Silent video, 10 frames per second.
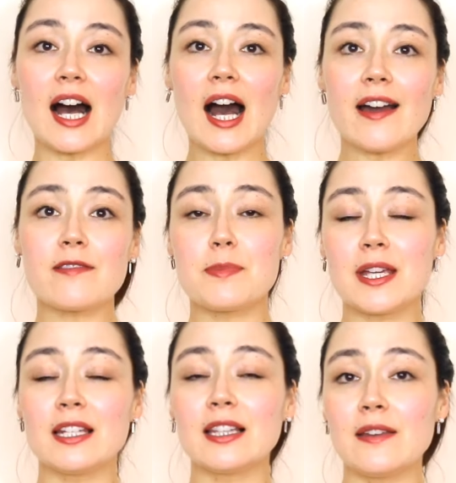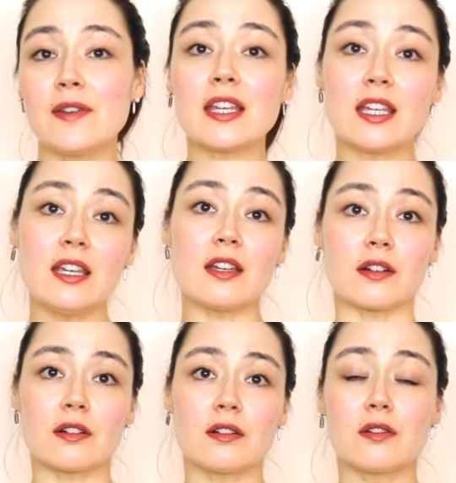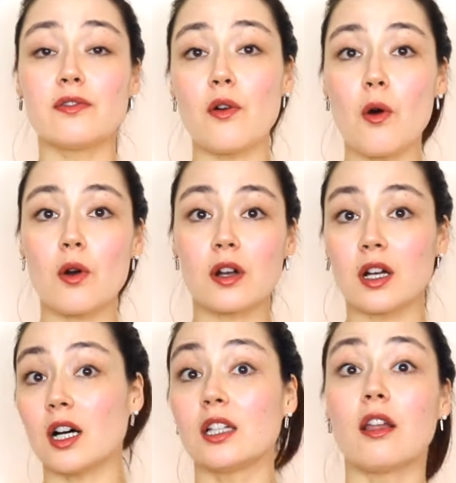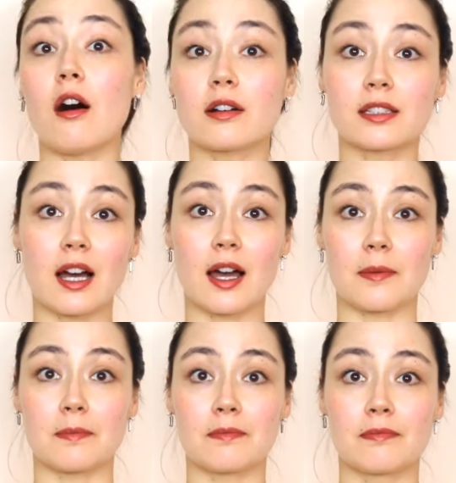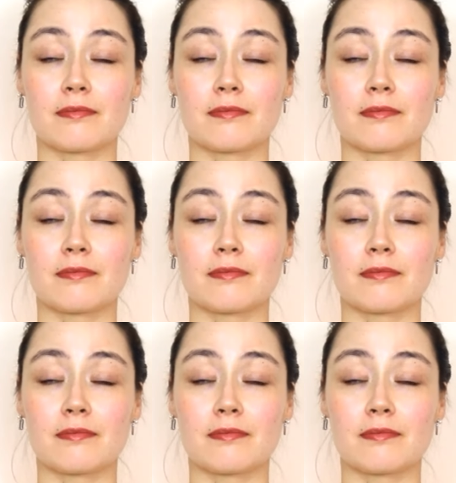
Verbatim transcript: I've been living here for a long time.